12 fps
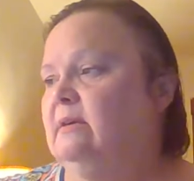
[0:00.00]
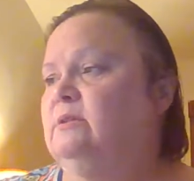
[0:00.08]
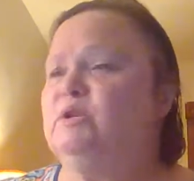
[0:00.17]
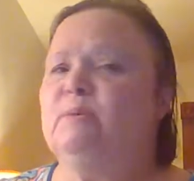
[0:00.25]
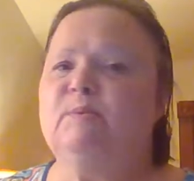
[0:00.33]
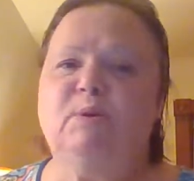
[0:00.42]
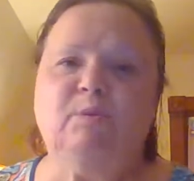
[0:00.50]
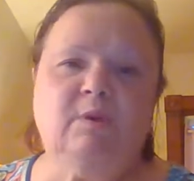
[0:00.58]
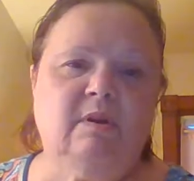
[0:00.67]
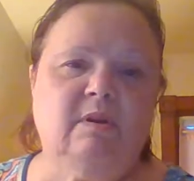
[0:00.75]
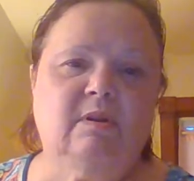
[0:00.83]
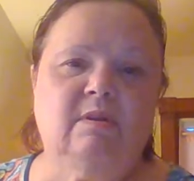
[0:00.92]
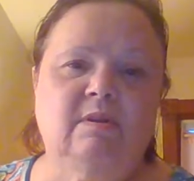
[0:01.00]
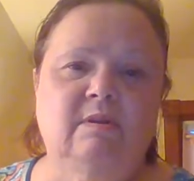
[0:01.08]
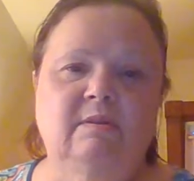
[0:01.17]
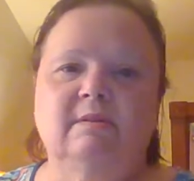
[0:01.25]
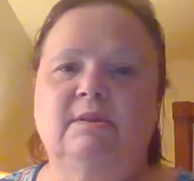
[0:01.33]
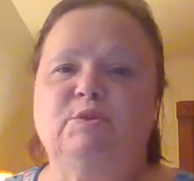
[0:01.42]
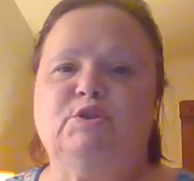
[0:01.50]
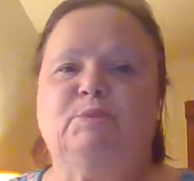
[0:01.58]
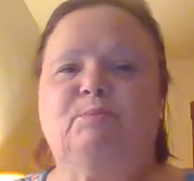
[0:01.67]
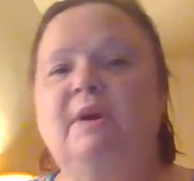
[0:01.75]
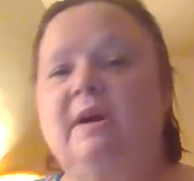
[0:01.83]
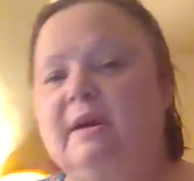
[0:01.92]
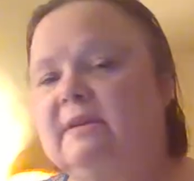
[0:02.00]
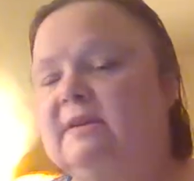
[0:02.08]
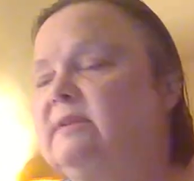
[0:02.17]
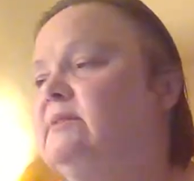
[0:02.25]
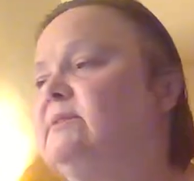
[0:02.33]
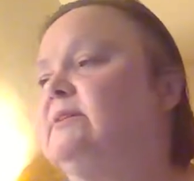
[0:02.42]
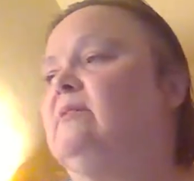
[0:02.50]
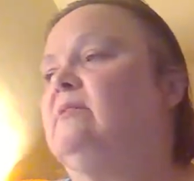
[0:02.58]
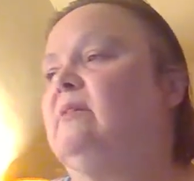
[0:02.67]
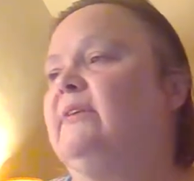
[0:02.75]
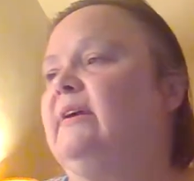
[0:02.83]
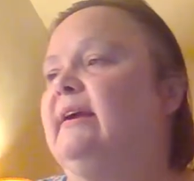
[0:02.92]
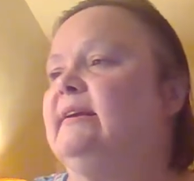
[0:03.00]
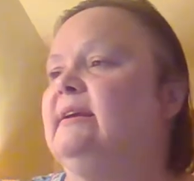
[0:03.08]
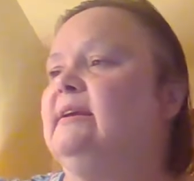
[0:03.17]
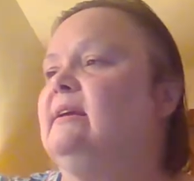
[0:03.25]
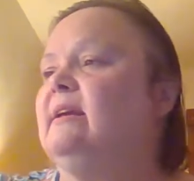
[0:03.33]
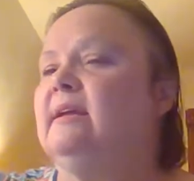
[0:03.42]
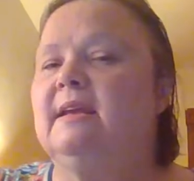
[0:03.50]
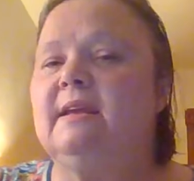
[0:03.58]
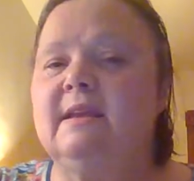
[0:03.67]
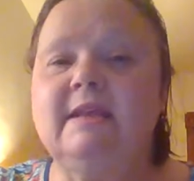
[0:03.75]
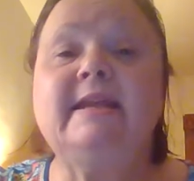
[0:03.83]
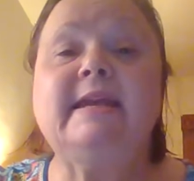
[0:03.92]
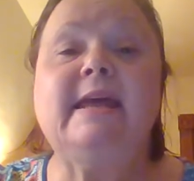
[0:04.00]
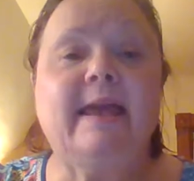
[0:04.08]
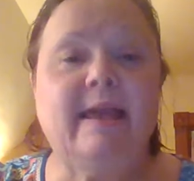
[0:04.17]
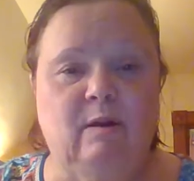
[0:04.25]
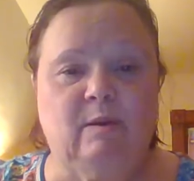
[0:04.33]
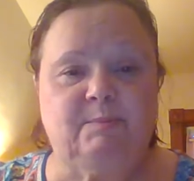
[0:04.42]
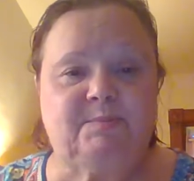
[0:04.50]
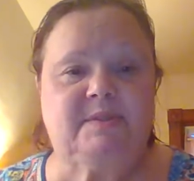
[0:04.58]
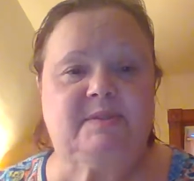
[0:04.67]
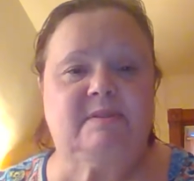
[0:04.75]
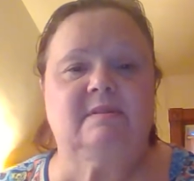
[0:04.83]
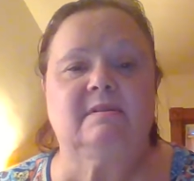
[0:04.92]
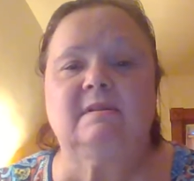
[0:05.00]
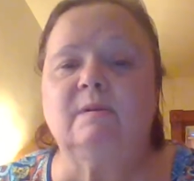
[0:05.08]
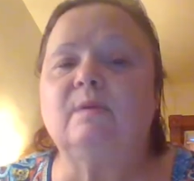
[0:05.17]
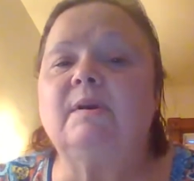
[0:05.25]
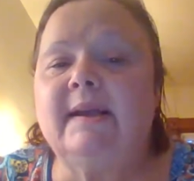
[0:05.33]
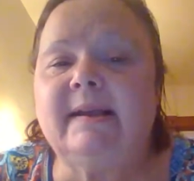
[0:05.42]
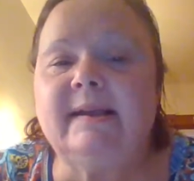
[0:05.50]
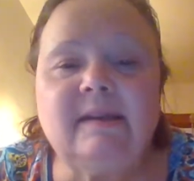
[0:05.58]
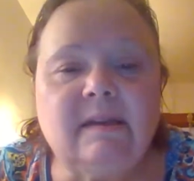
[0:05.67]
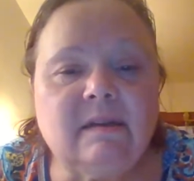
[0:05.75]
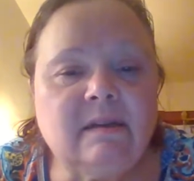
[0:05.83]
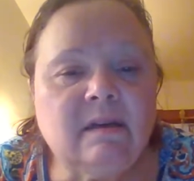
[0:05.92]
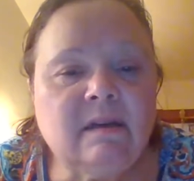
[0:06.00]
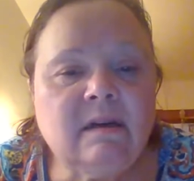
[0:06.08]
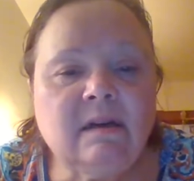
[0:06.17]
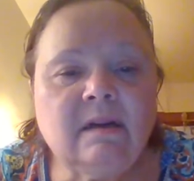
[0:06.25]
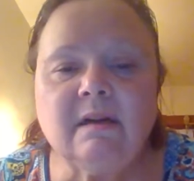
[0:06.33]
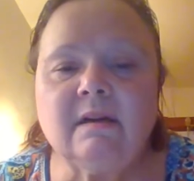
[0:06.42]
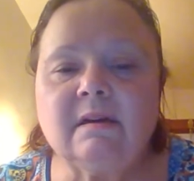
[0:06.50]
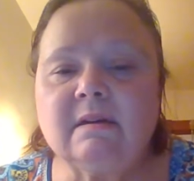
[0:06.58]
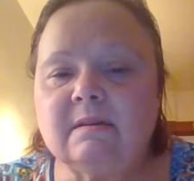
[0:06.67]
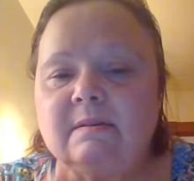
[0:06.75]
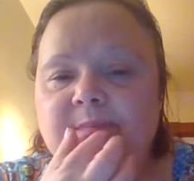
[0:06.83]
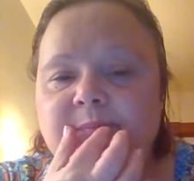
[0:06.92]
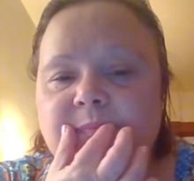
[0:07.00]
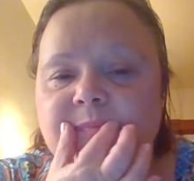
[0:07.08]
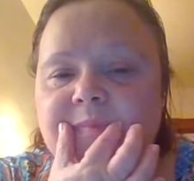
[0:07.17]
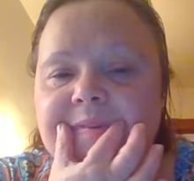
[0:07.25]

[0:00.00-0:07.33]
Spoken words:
dermaroll, use your products and all that, it helps, okay? You